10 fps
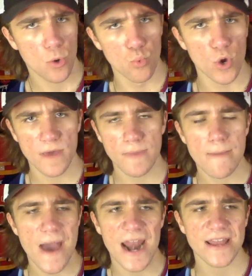Wouldn't be a
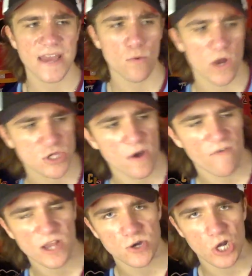bad idea whatsoever.
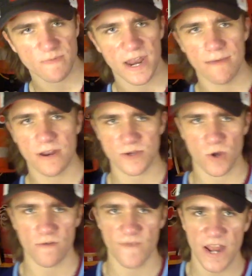I talked about him in a
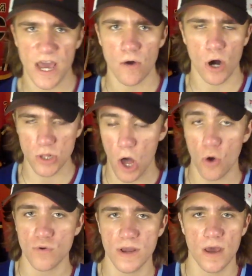certain video
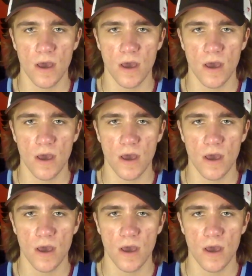alone.